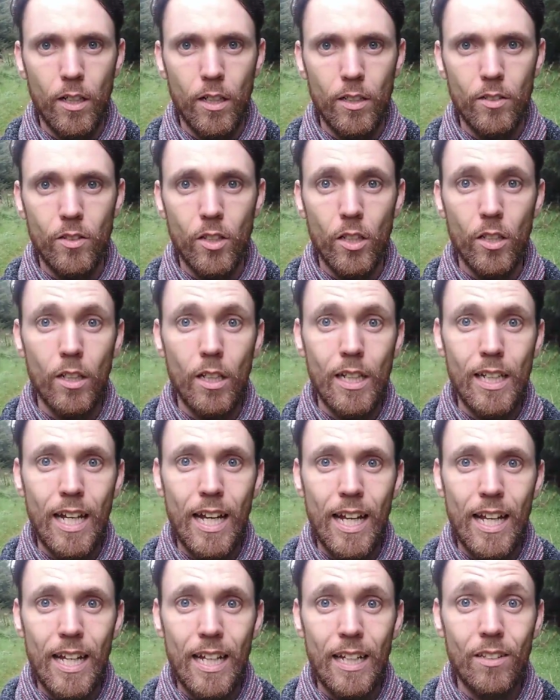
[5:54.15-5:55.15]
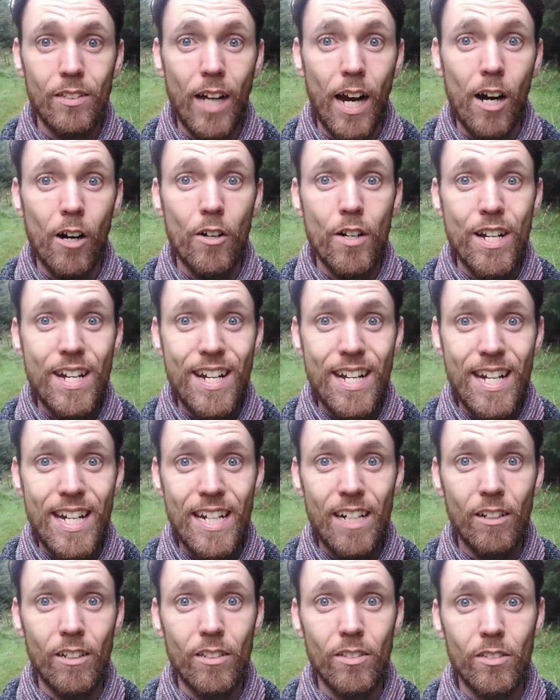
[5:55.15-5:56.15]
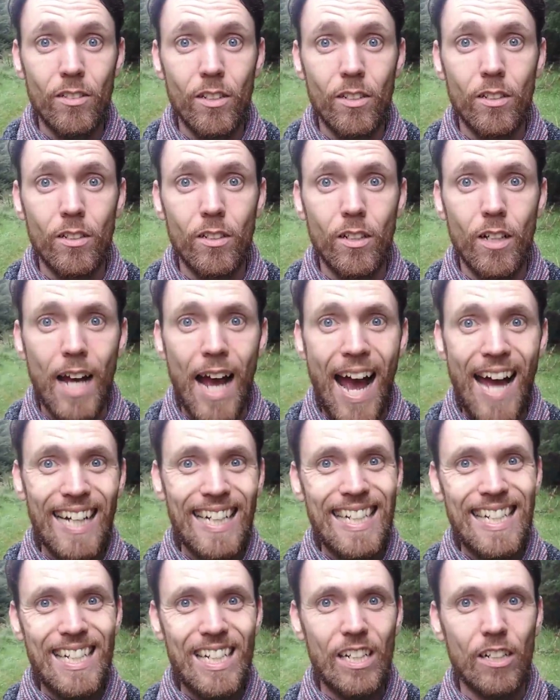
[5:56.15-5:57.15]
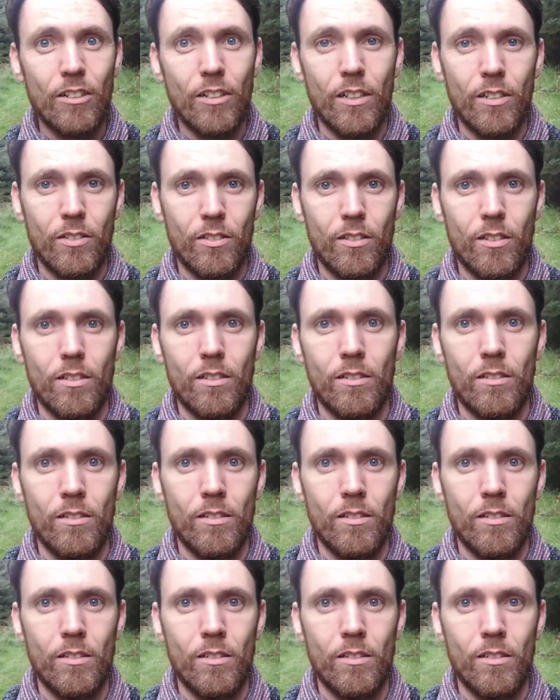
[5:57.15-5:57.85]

is our nearest and dearest.